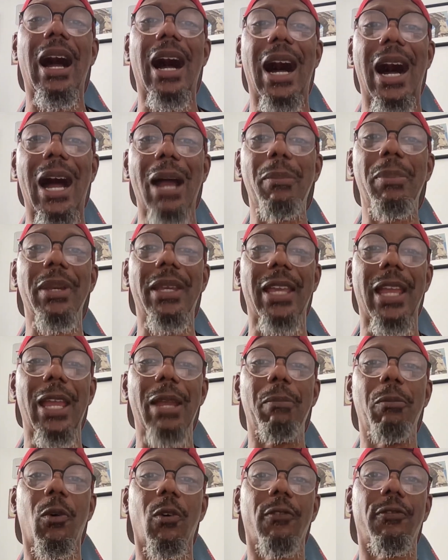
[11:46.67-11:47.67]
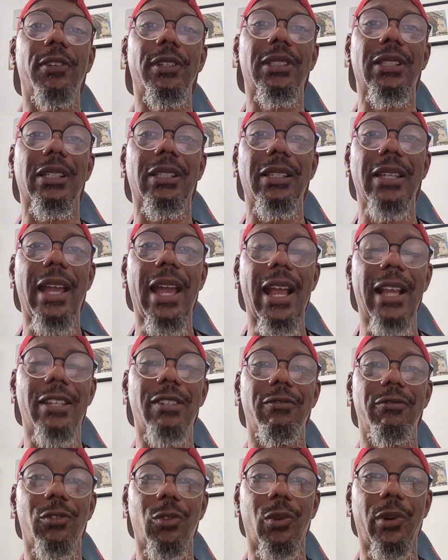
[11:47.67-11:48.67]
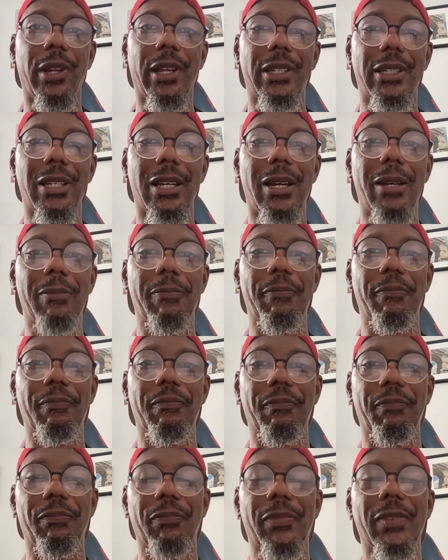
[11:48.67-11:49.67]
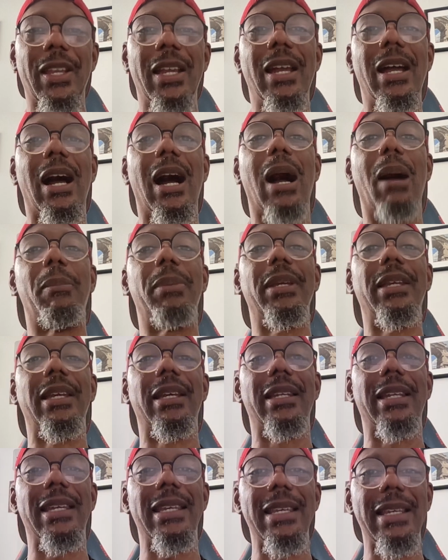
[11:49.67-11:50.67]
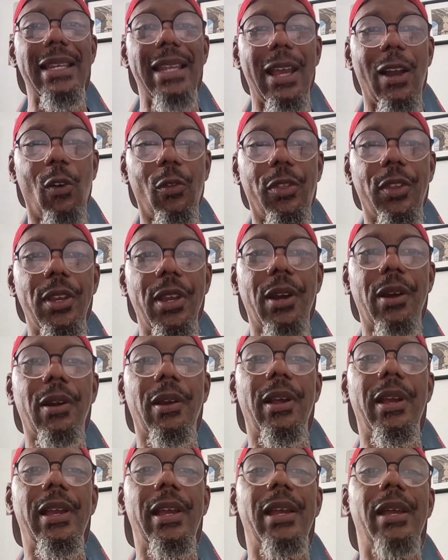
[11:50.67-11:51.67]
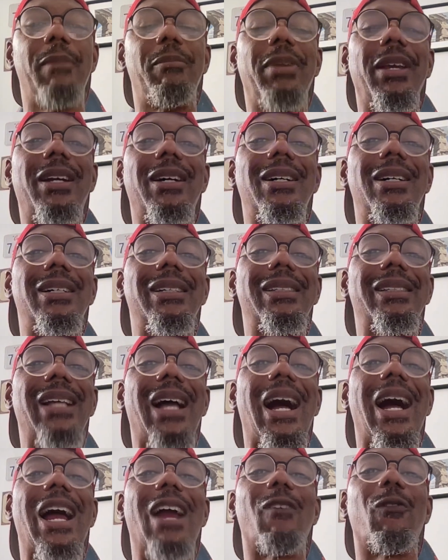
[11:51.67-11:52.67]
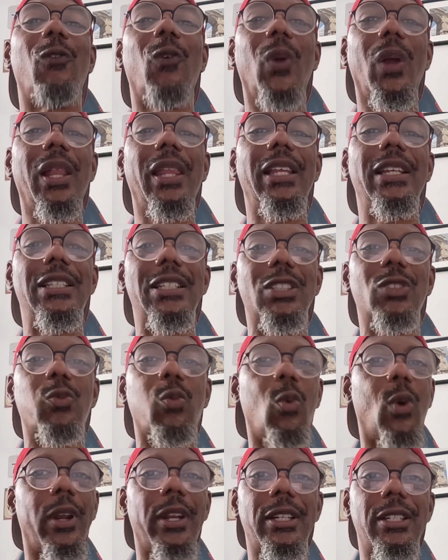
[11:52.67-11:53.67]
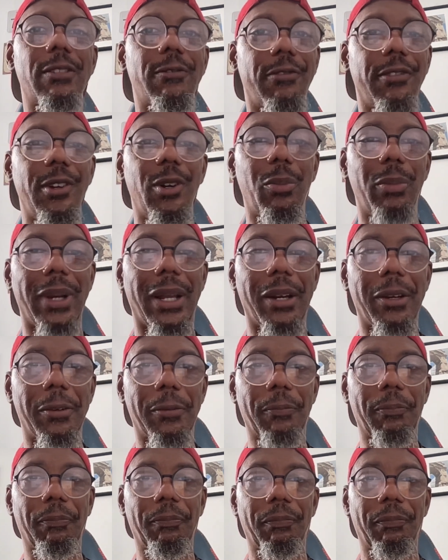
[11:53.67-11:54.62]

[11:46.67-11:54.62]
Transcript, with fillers: I became more physically active during that time. I began to eat healthier because I really just wanted to feel better.